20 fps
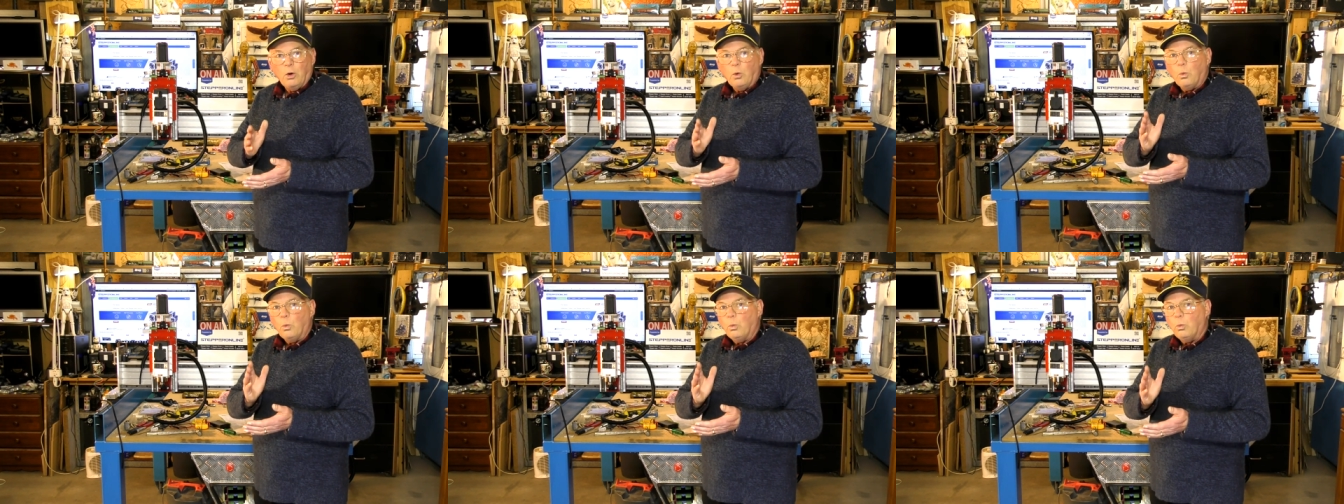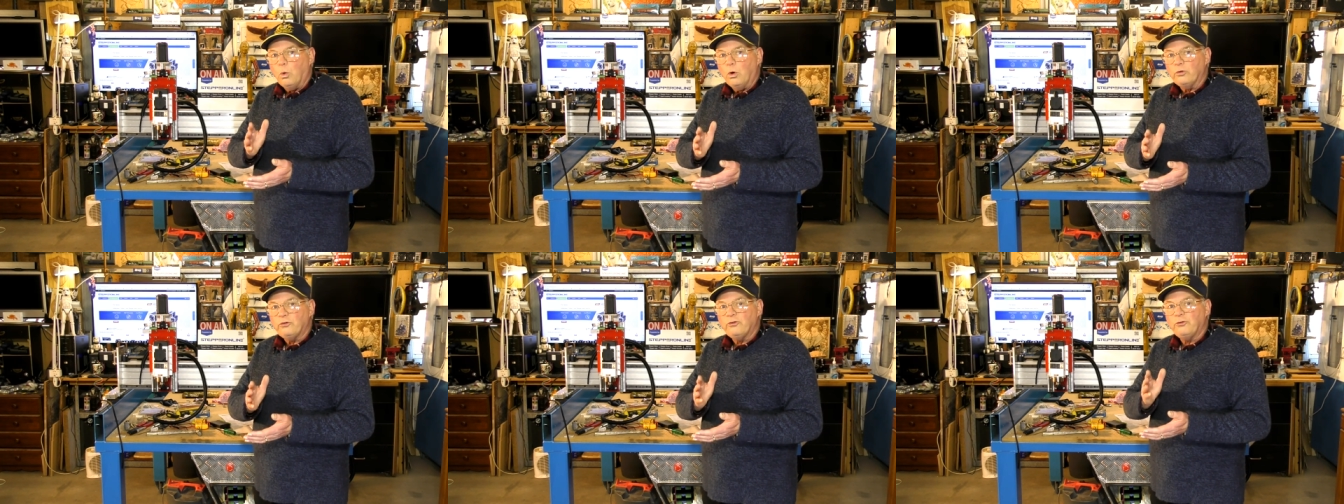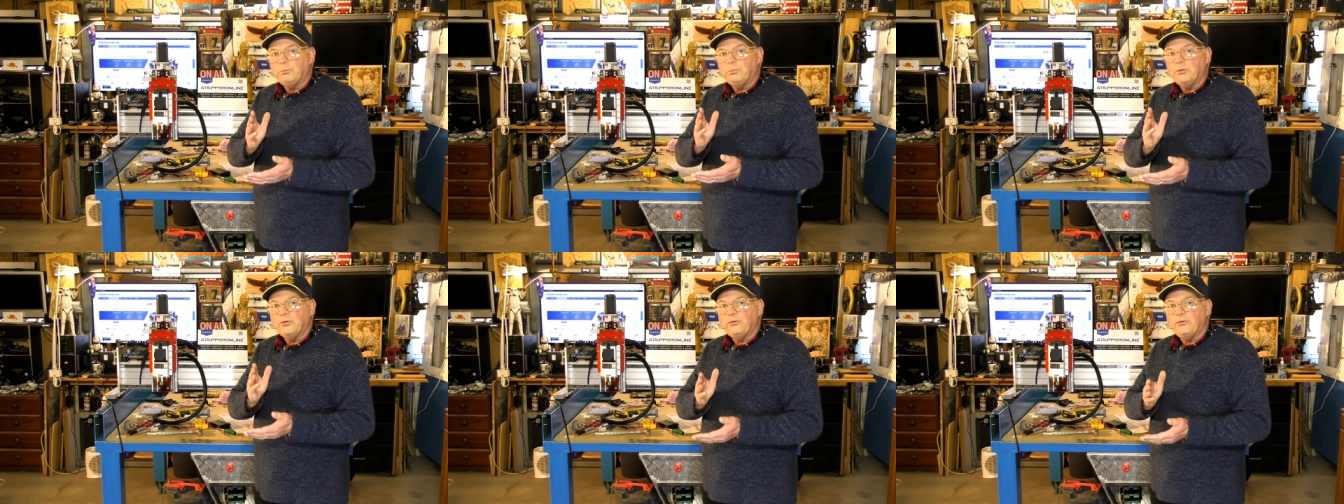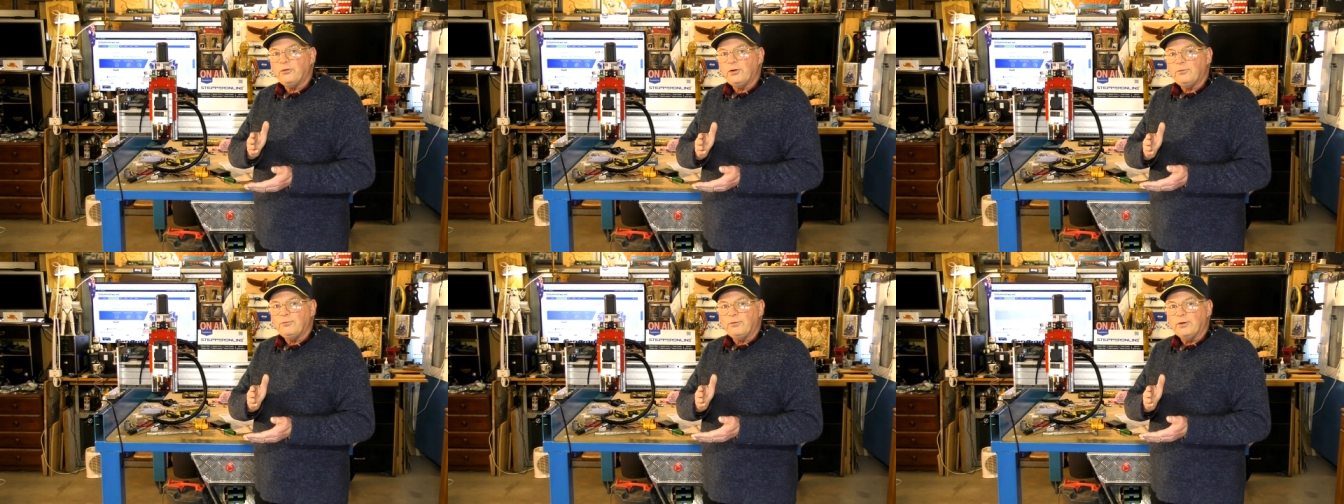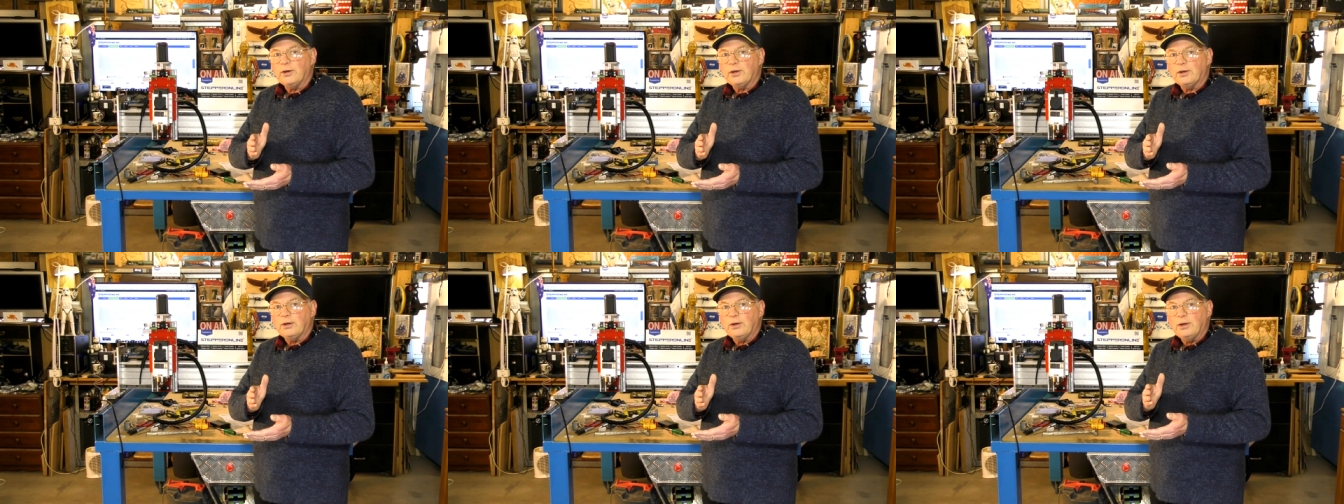what
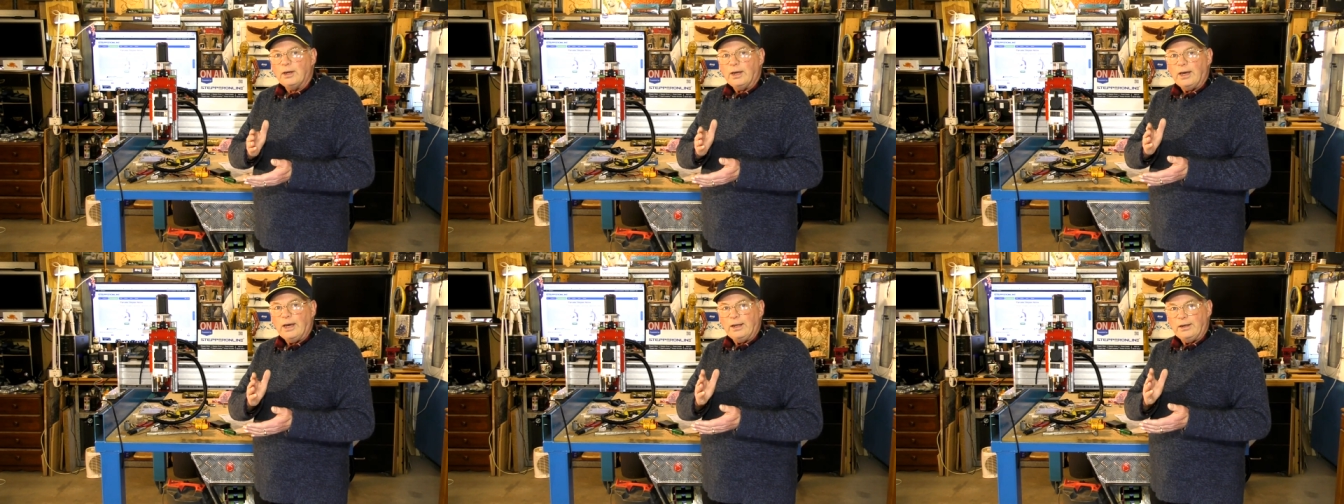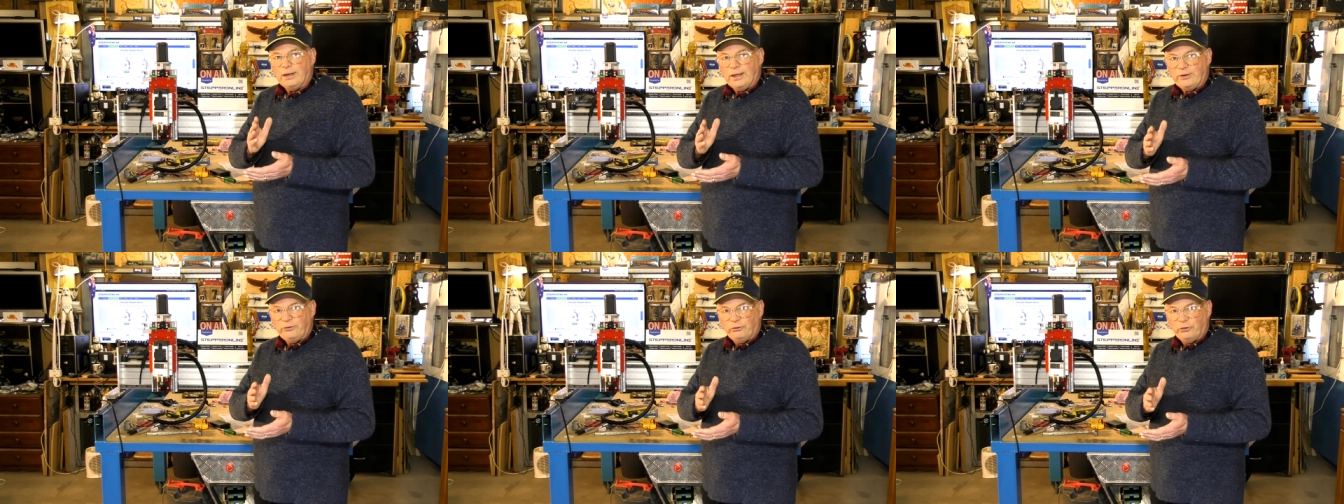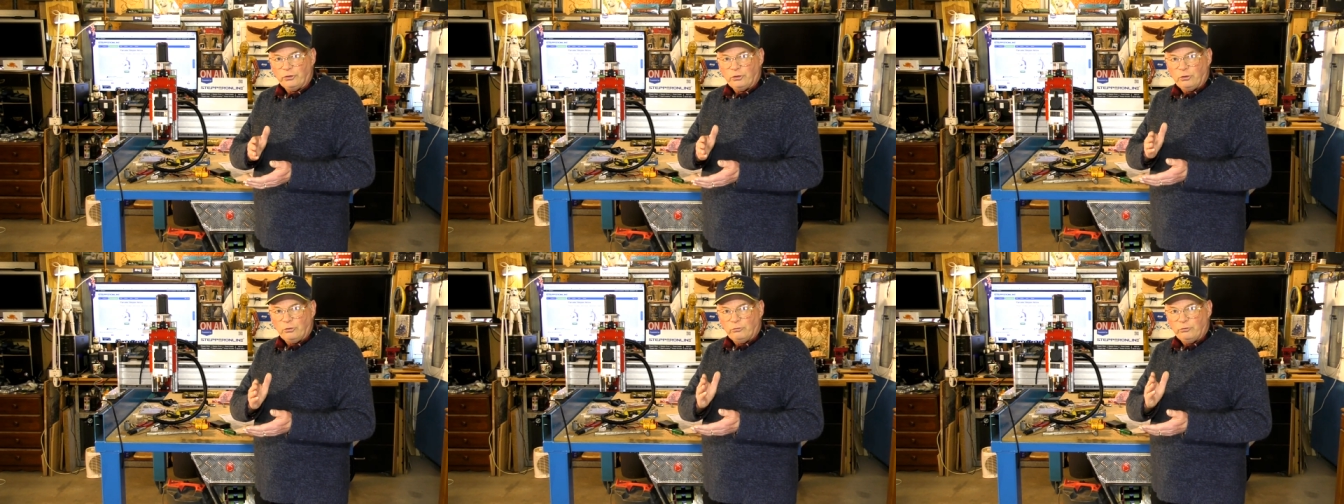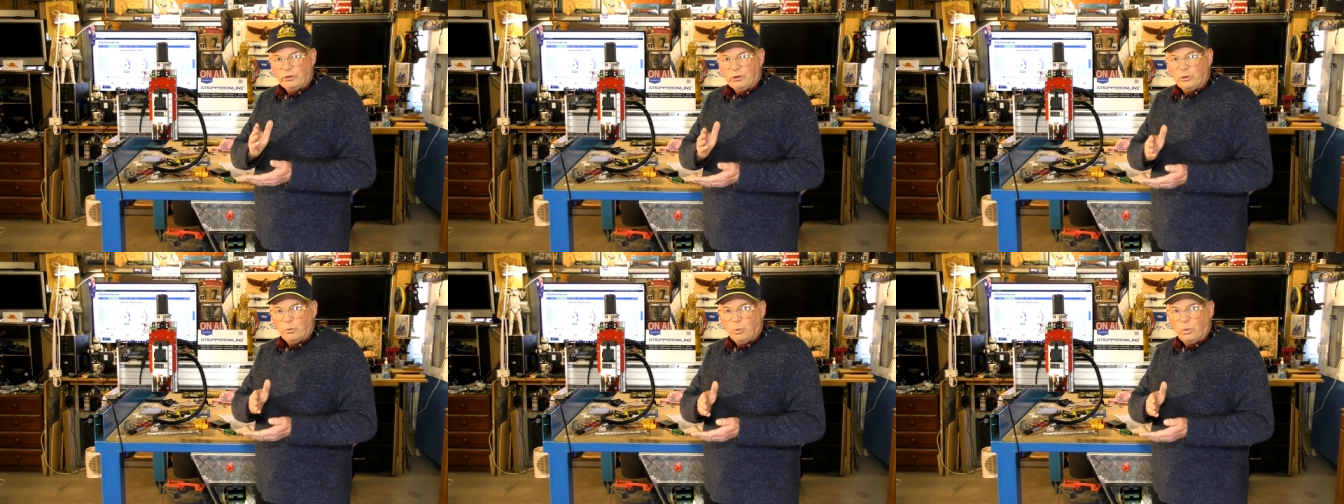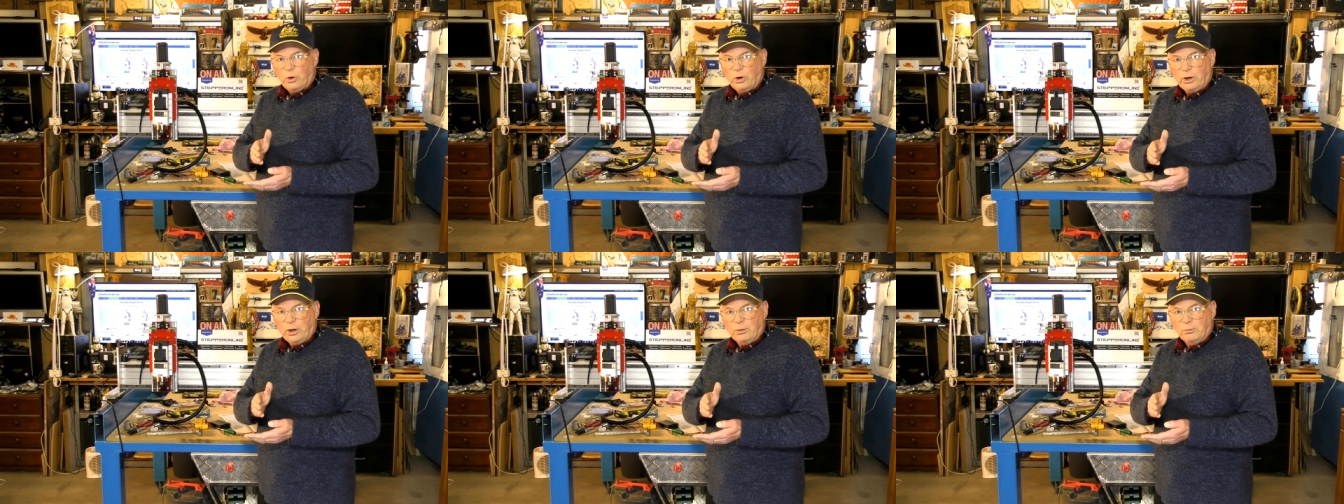specific electrical
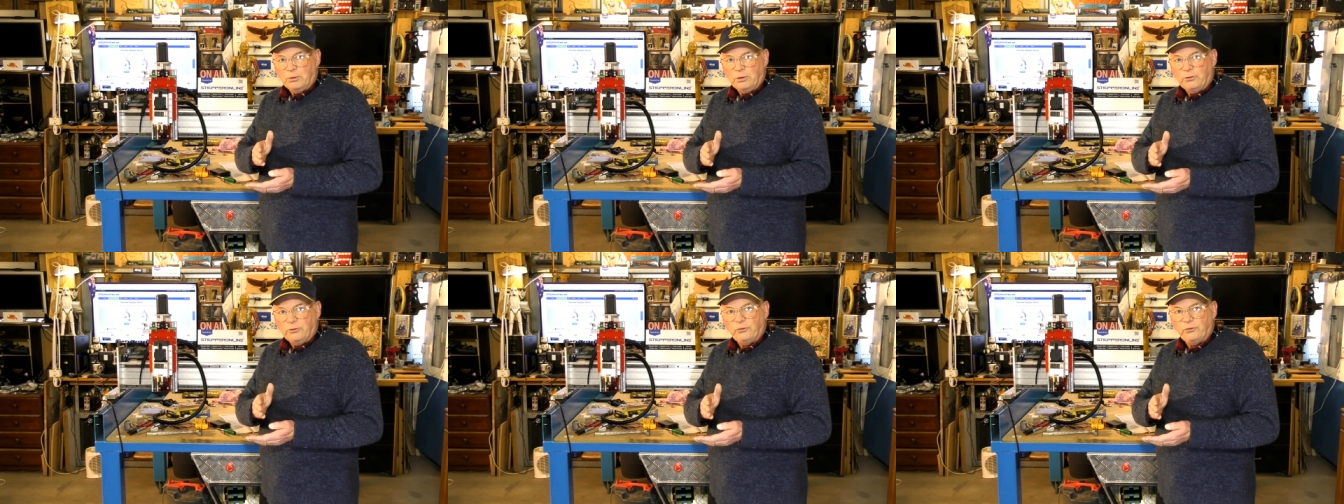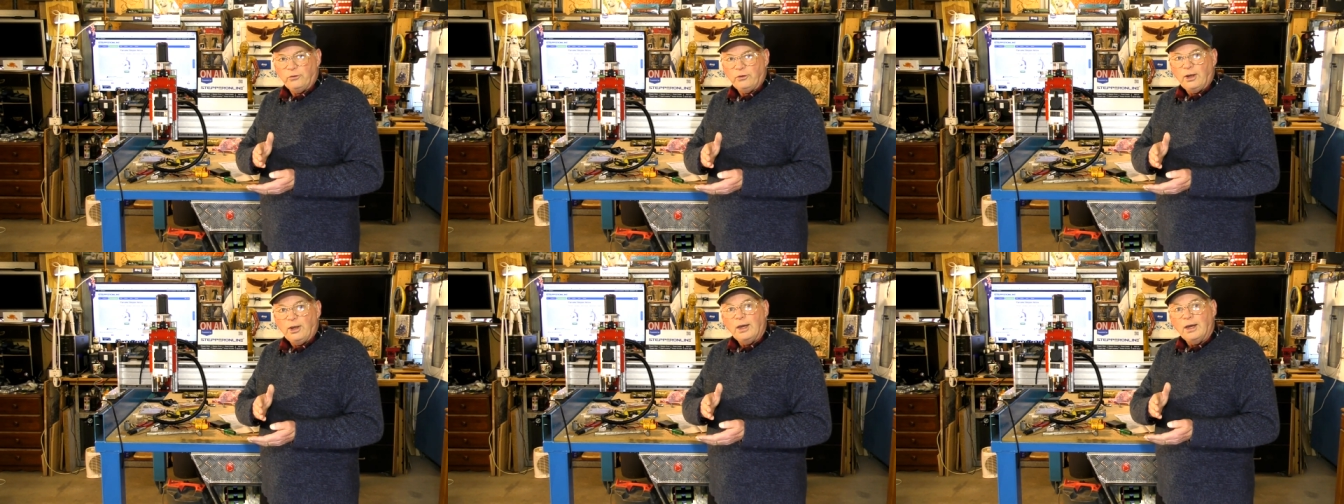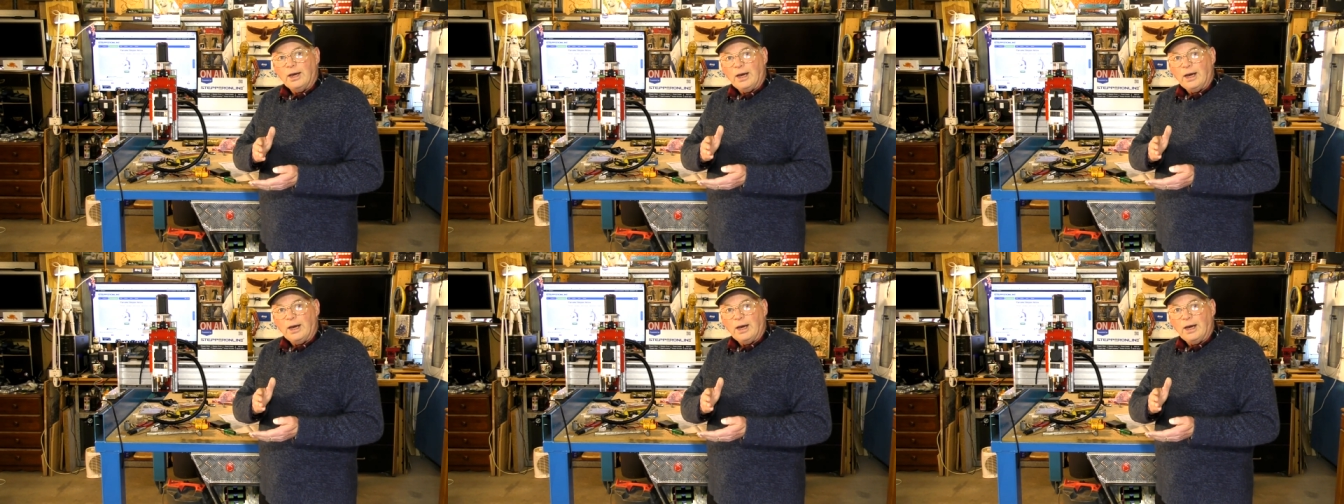requirements